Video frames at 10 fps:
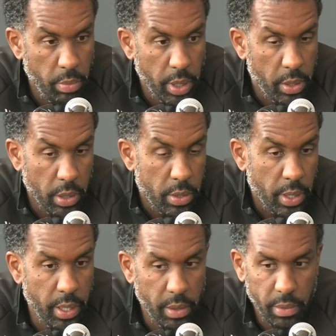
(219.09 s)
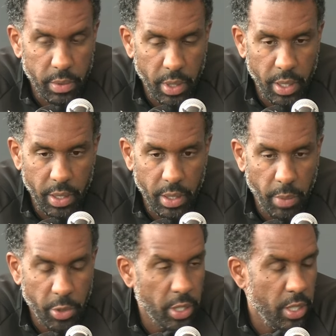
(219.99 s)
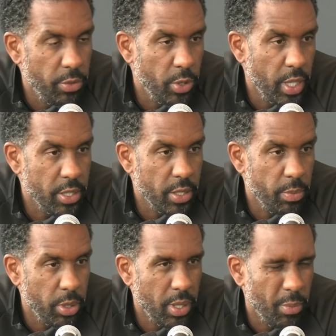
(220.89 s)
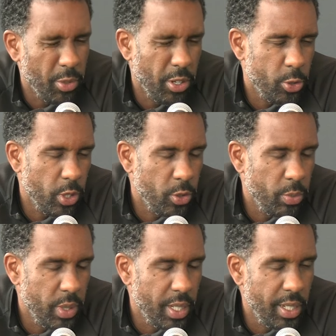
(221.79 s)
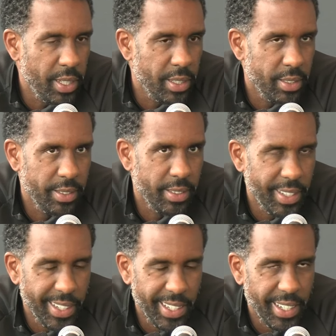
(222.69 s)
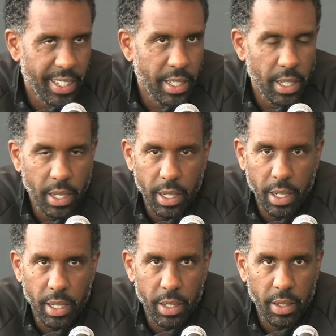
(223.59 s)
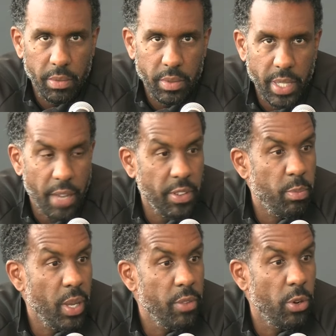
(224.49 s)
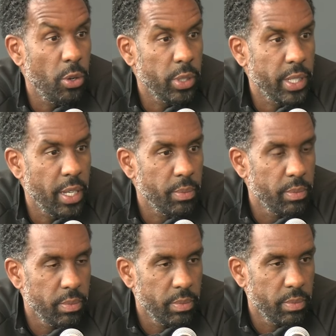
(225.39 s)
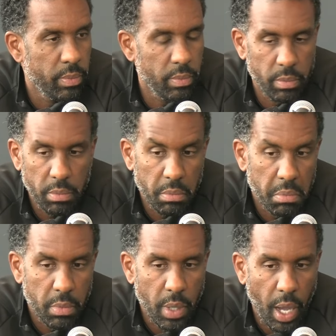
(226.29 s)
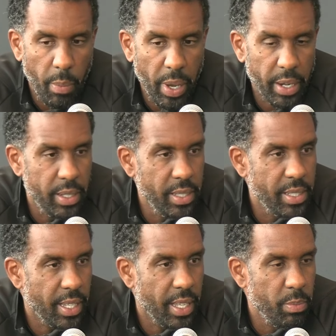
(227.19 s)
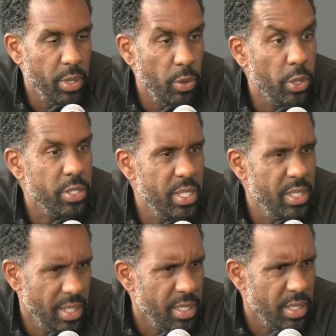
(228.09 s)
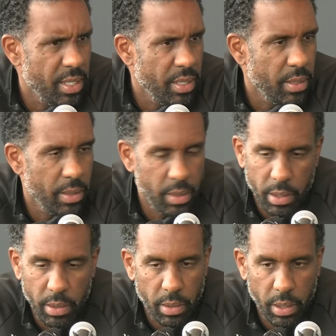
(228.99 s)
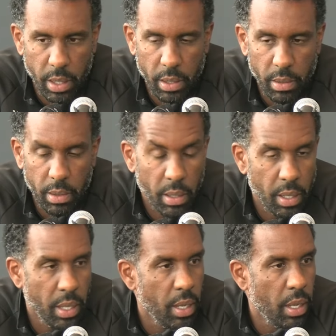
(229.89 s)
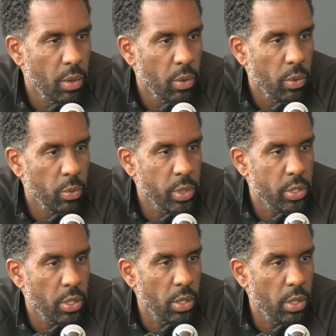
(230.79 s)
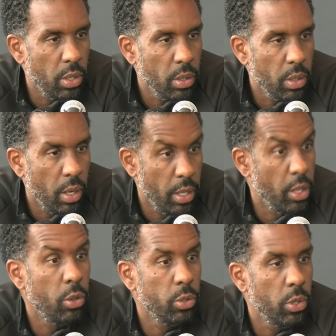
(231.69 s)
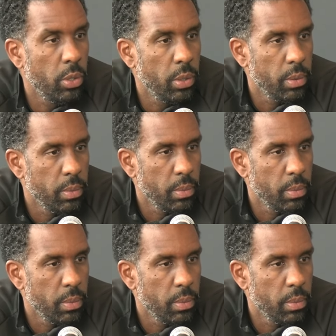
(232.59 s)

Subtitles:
Because again, I'm going to give you an example. I'm going to try to be clear. They haven't played for a long time. Apparently, they can be rusty. Okay. We score an own goal.